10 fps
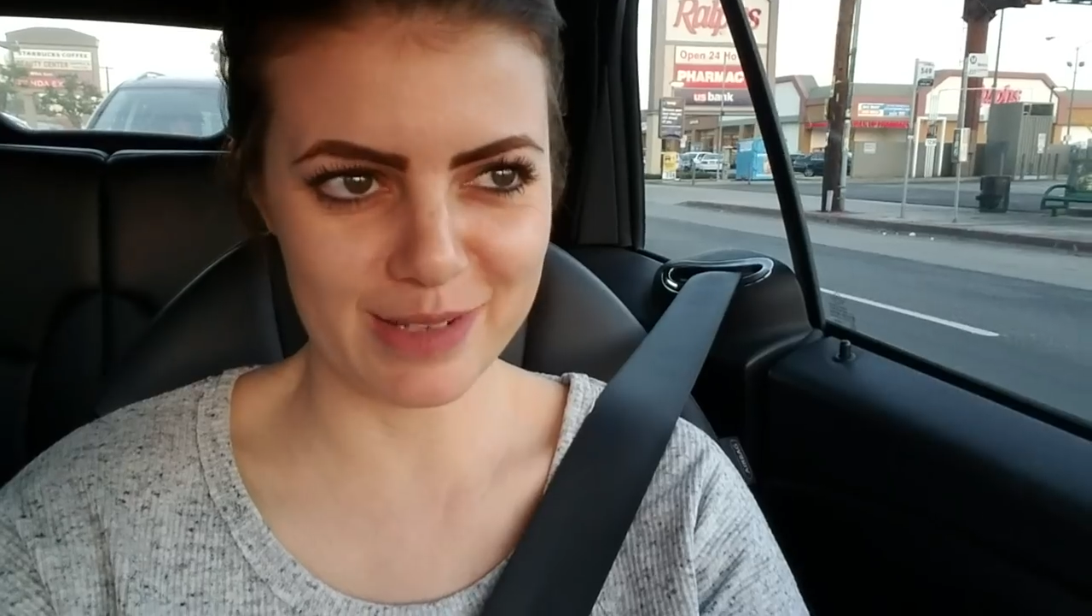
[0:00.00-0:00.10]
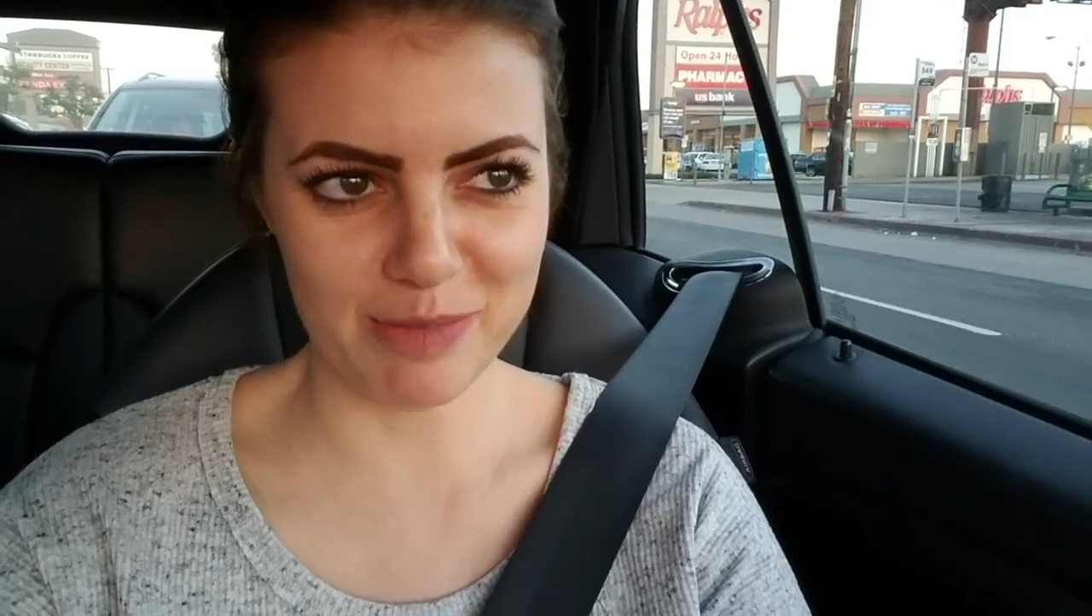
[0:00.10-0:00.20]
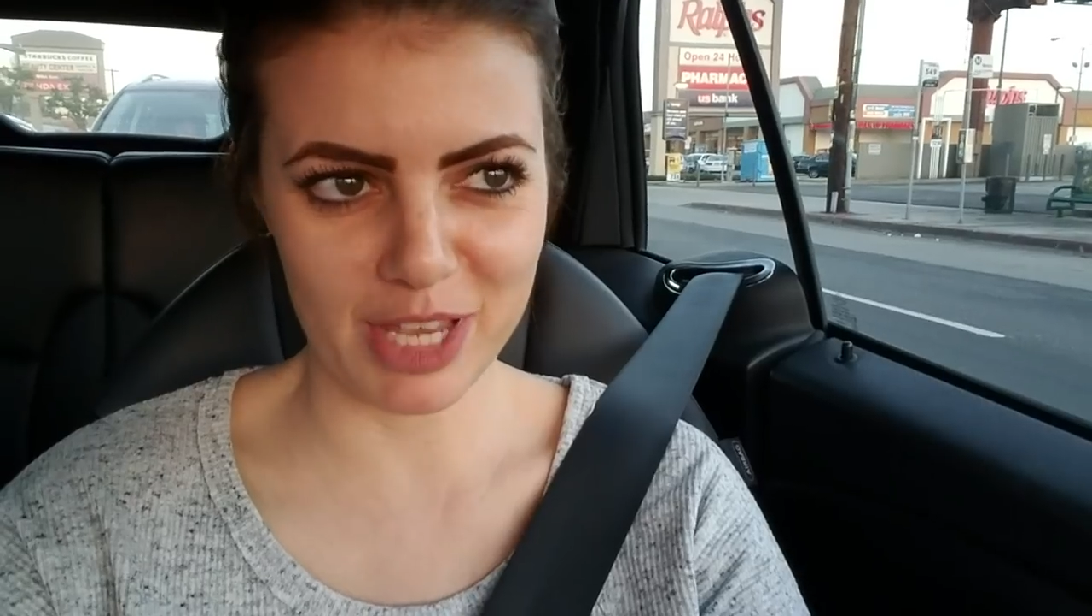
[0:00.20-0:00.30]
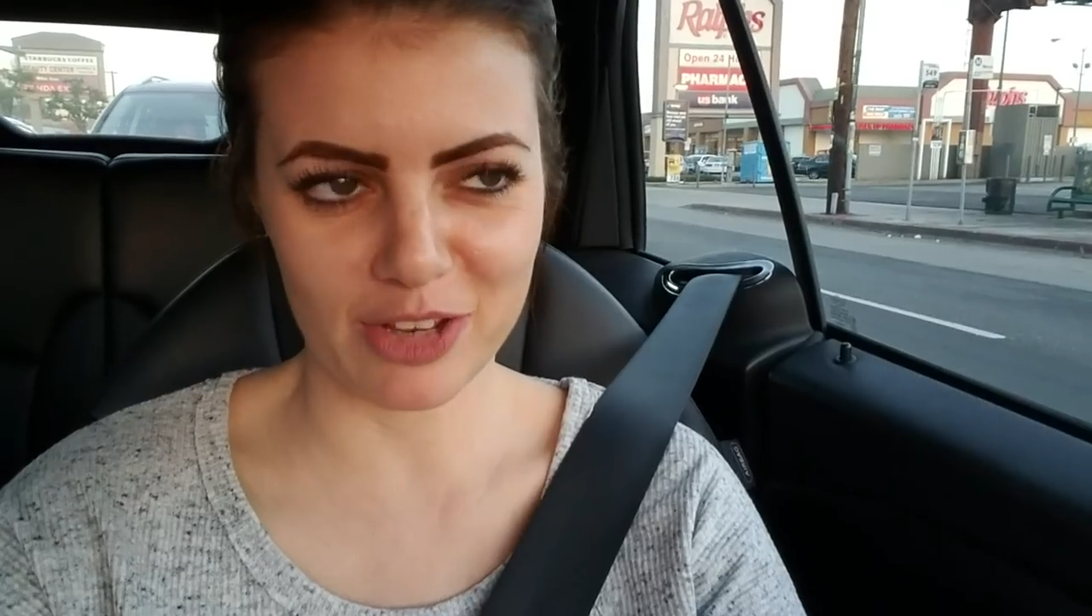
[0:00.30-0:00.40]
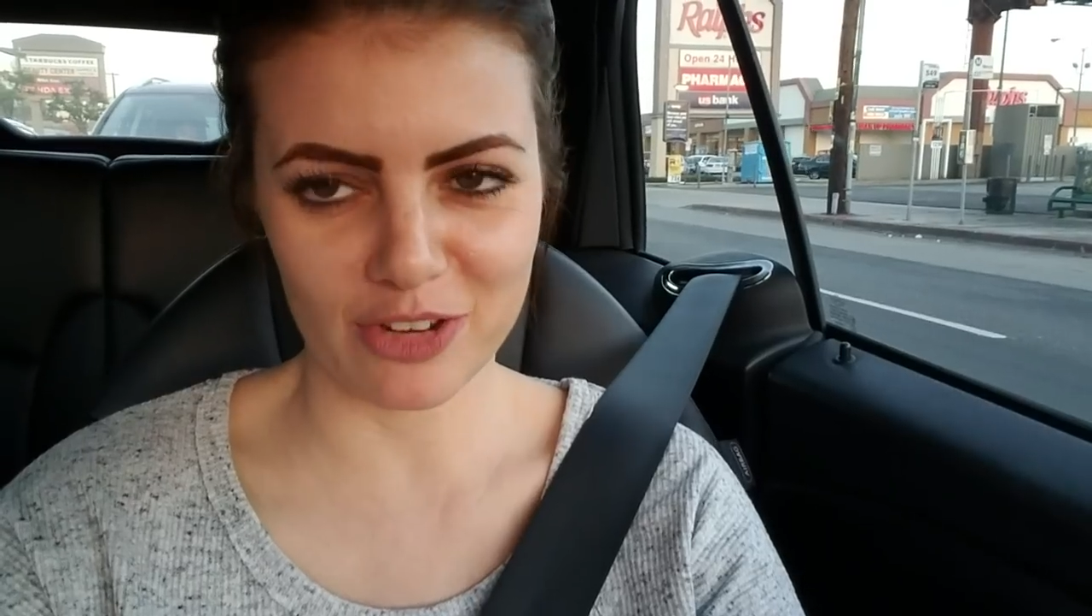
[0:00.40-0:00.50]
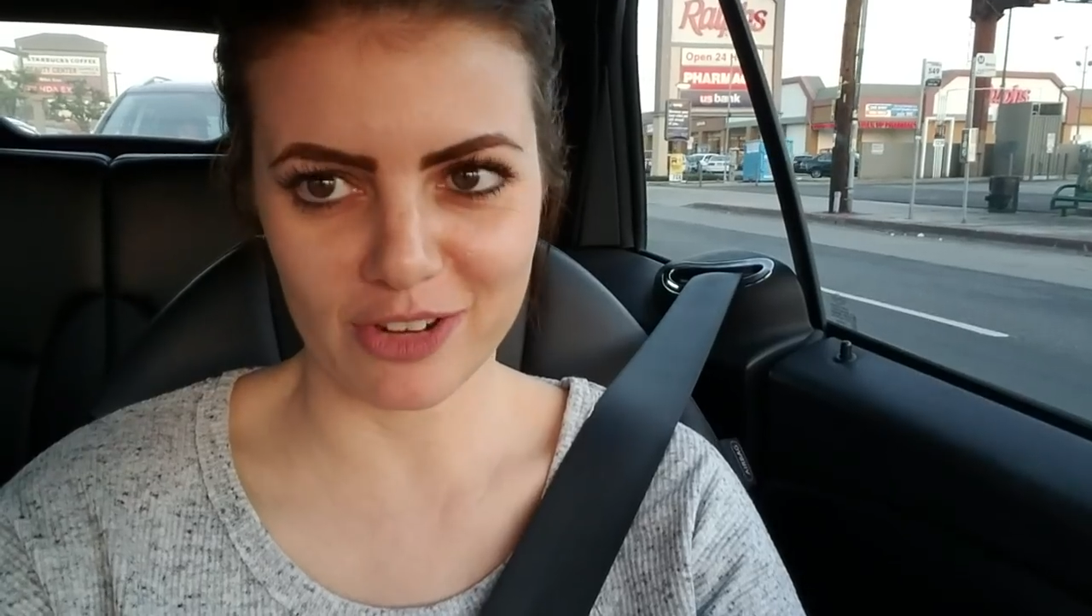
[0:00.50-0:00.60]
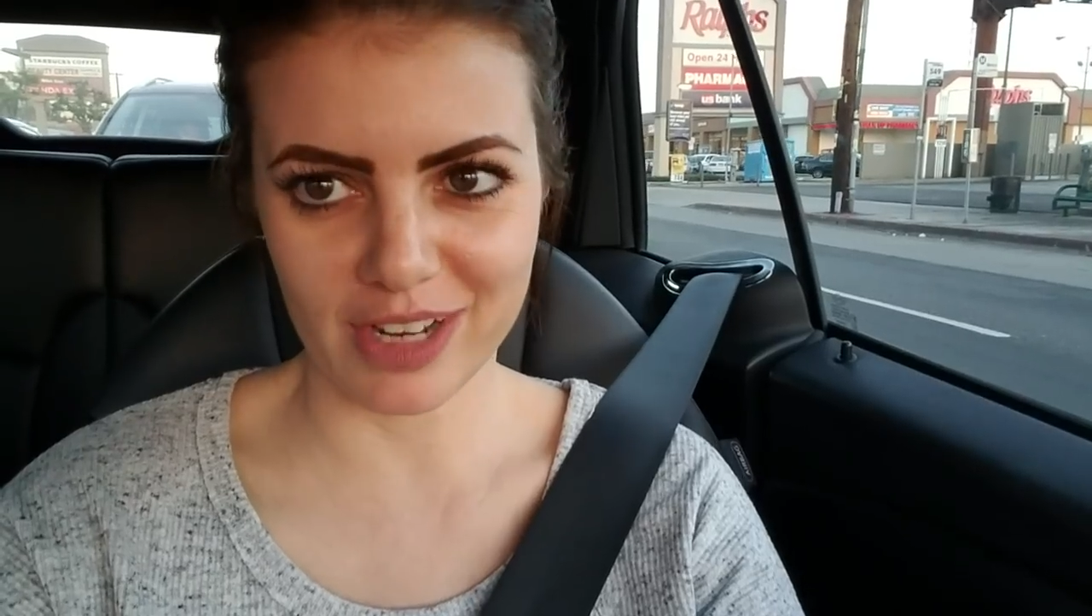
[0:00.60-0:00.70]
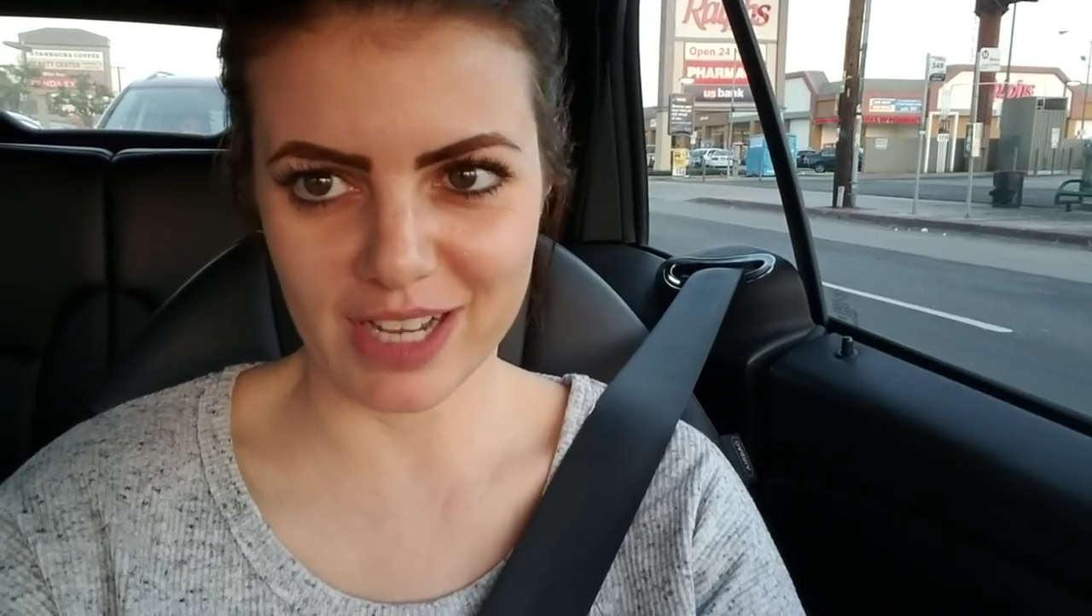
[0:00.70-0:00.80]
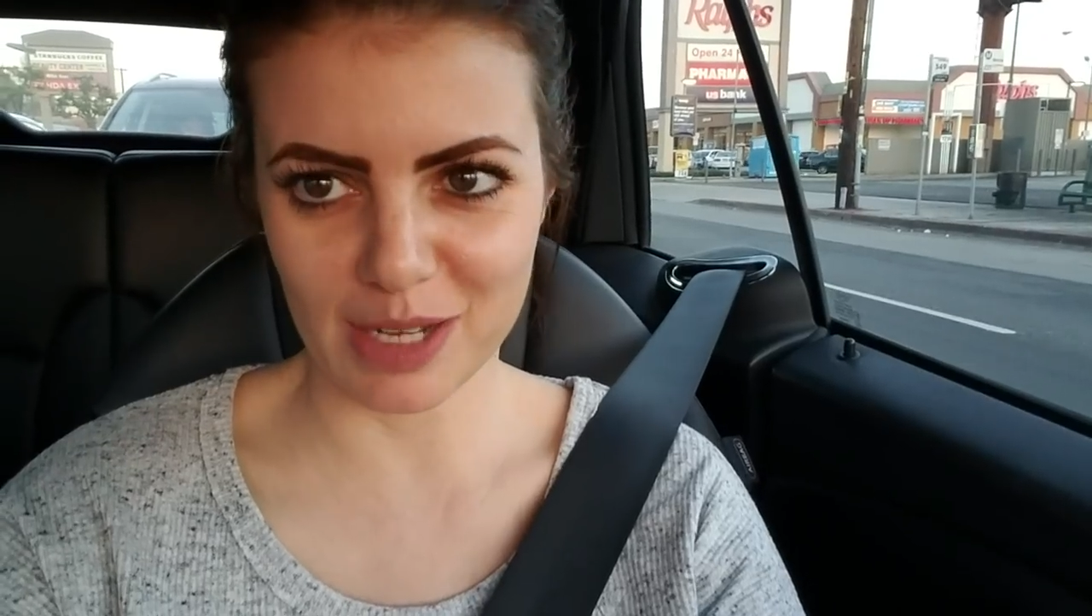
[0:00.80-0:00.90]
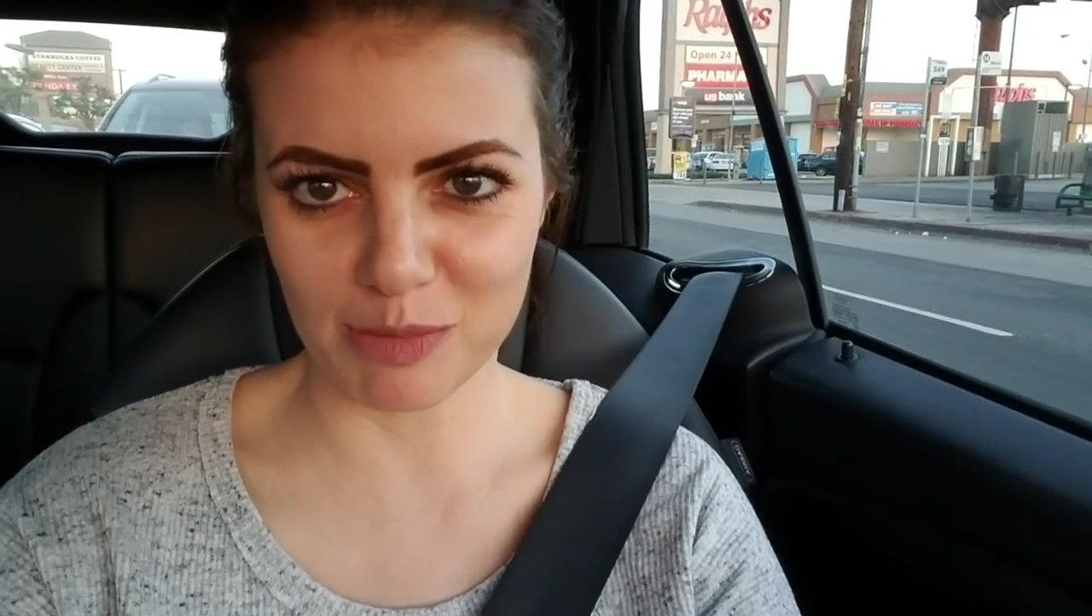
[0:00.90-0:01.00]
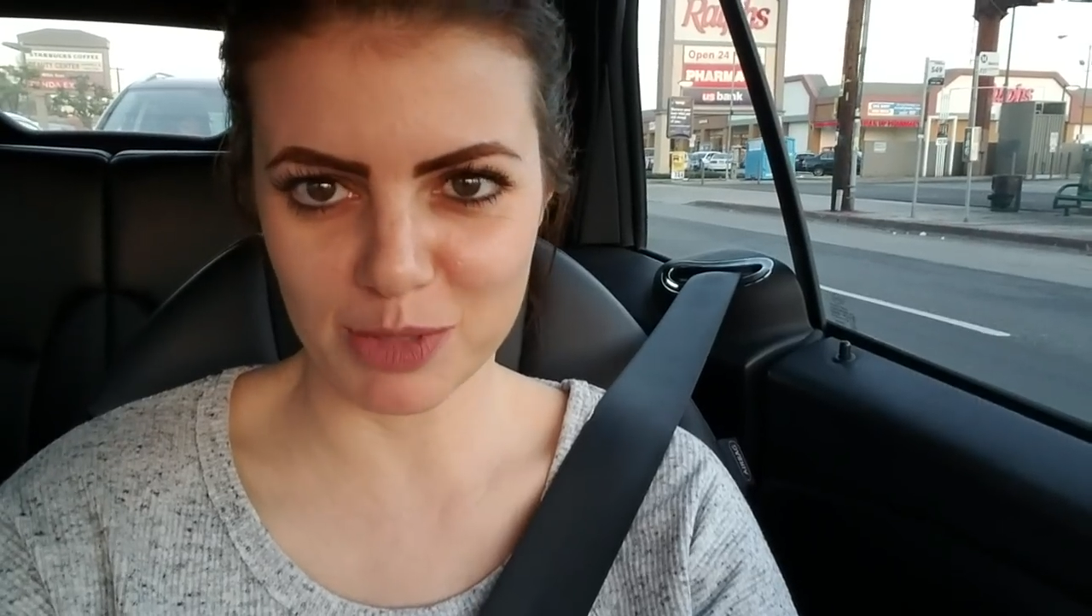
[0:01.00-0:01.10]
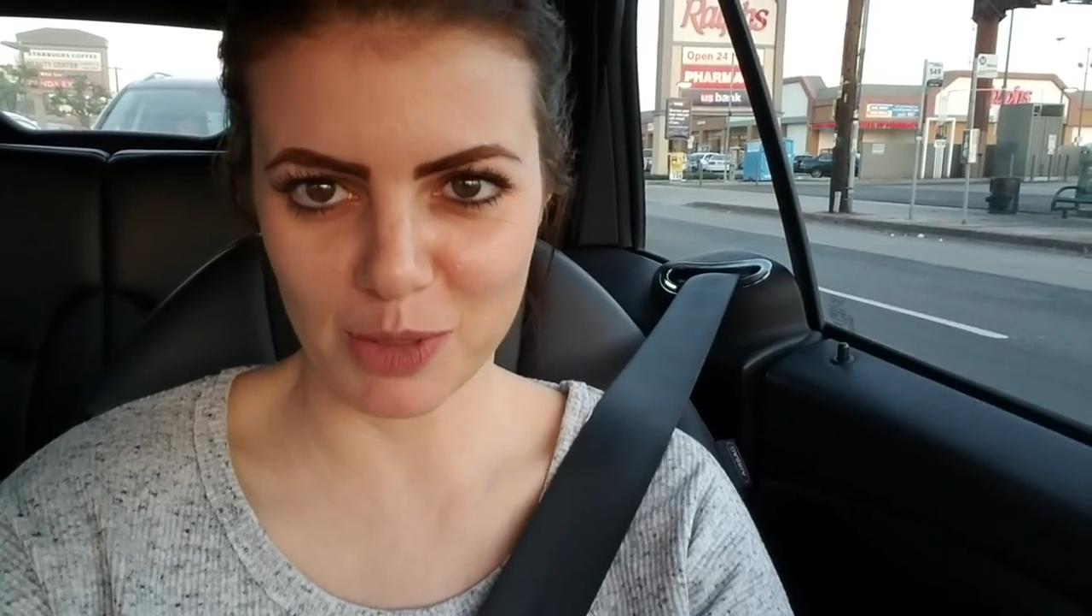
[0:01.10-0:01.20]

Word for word: to make sure he comes